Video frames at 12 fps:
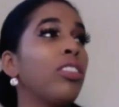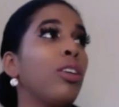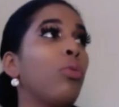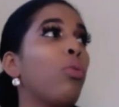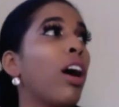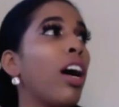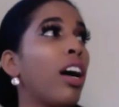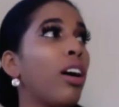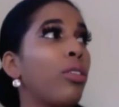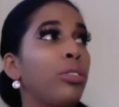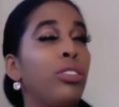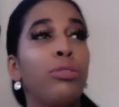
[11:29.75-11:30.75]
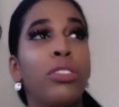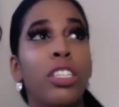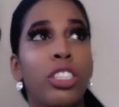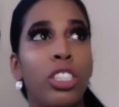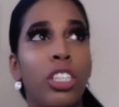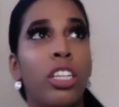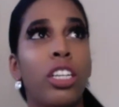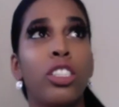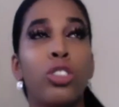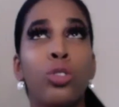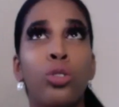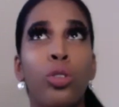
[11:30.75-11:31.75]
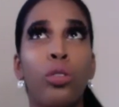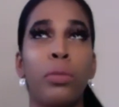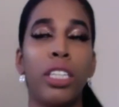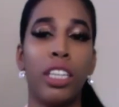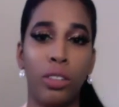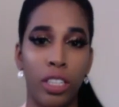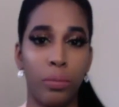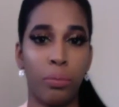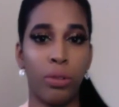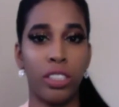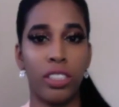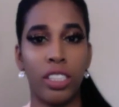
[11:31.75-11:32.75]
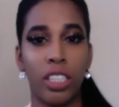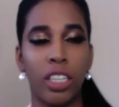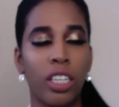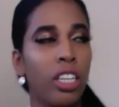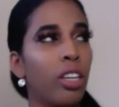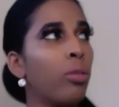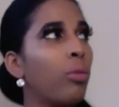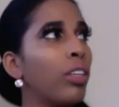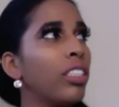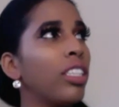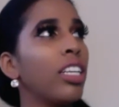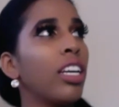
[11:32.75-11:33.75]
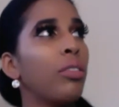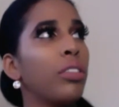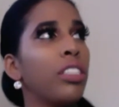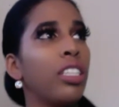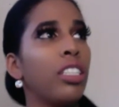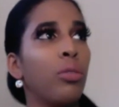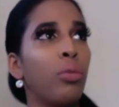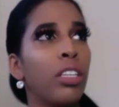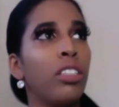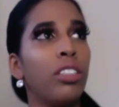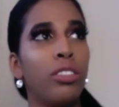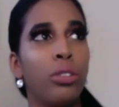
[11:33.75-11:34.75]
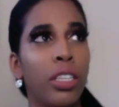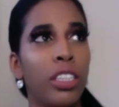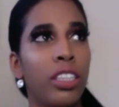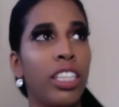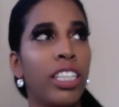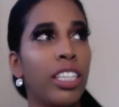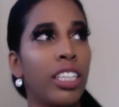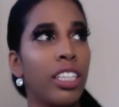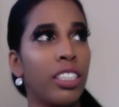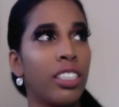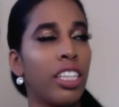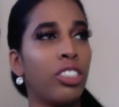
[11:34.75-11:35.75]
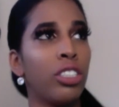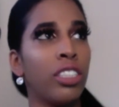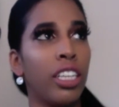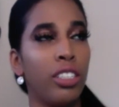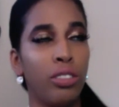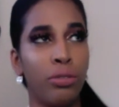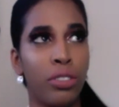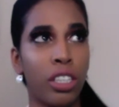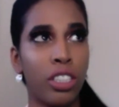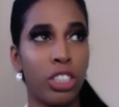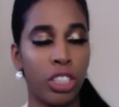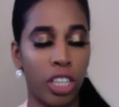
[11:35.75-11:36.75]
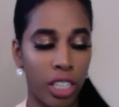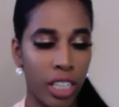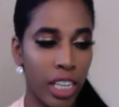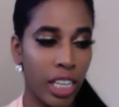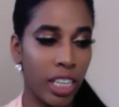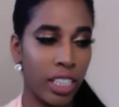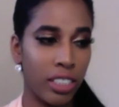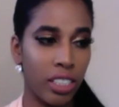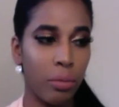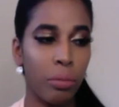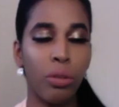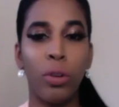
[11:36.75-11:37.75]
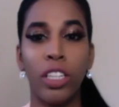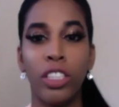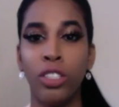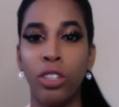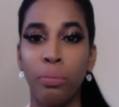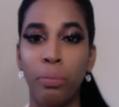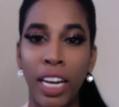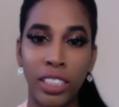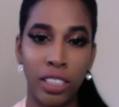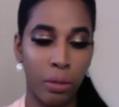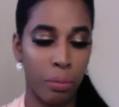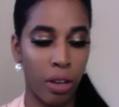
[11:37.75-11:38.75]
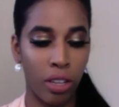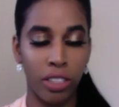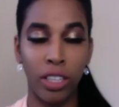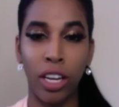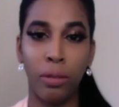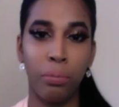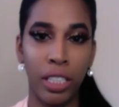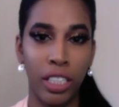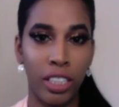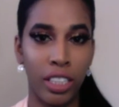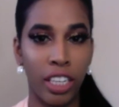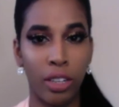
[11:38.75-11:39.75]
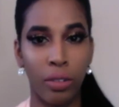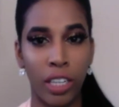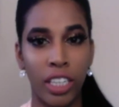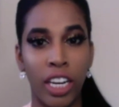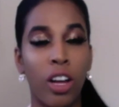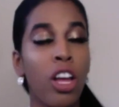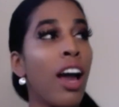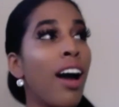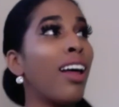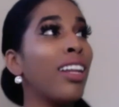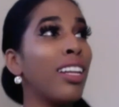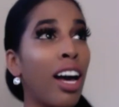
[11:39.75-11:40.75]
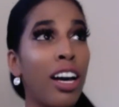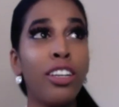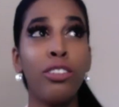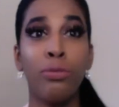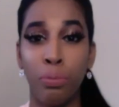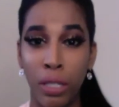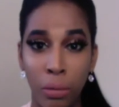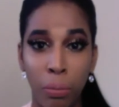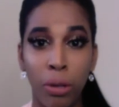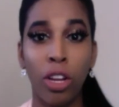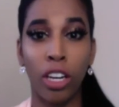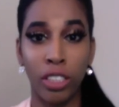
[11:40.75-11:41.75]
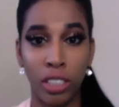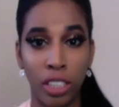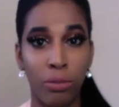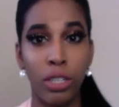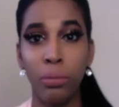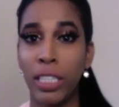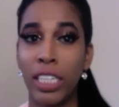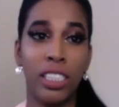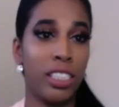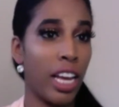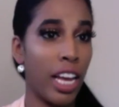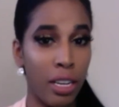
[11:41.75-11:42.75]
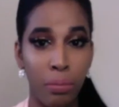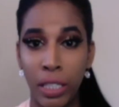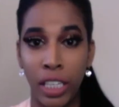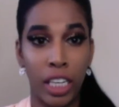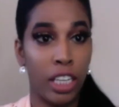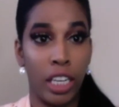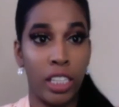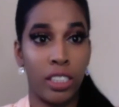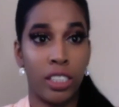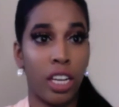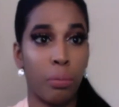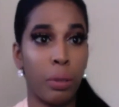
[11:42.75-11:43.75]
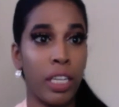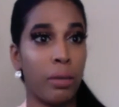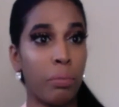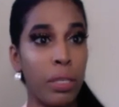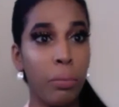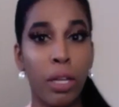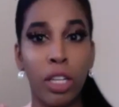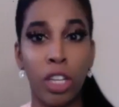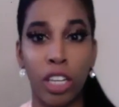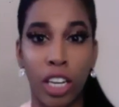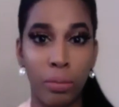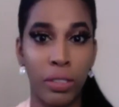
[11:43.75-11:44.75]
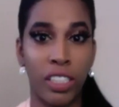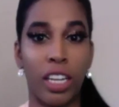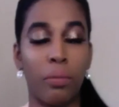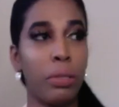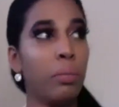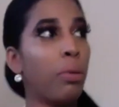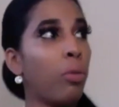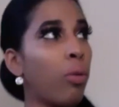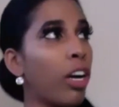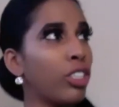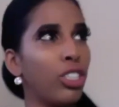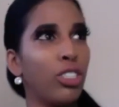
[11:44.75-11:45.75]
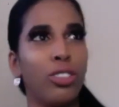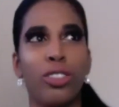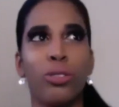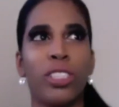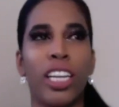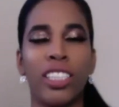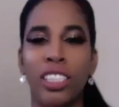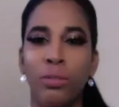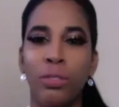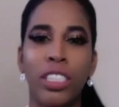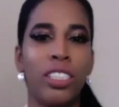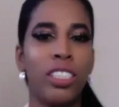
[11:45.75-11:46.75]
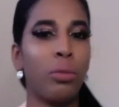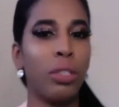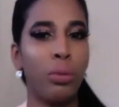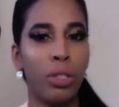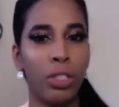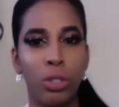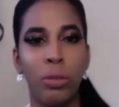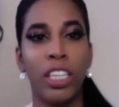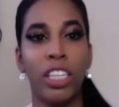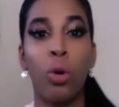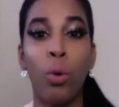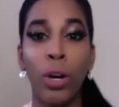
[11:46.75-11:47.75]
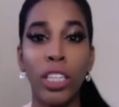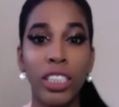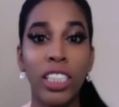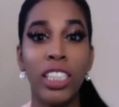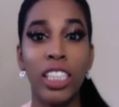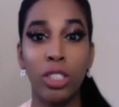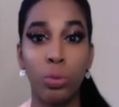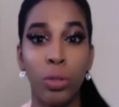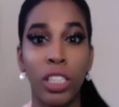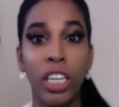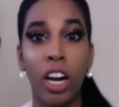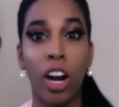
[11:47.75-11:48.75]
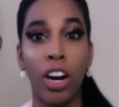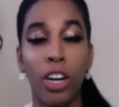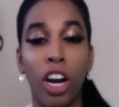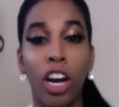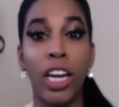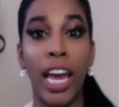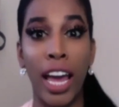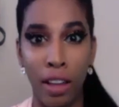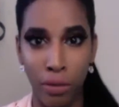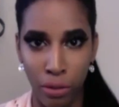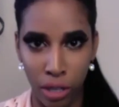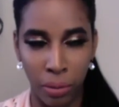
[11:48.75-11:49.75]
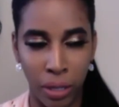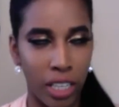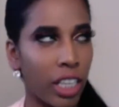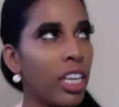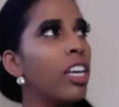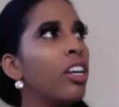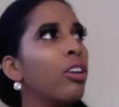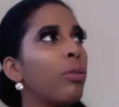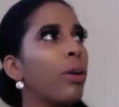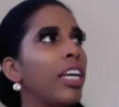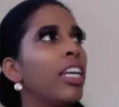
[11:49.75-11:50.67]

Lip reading: Wow, you've touched on so many great points here. One great thing, Cassandra, that you've touched on is number one, basketball not being there right now. A lot of people are suffering because the NBA, it's not playing. People look up to that. People watch, activities that we were doing. Quarantine is really hard on everybody, right?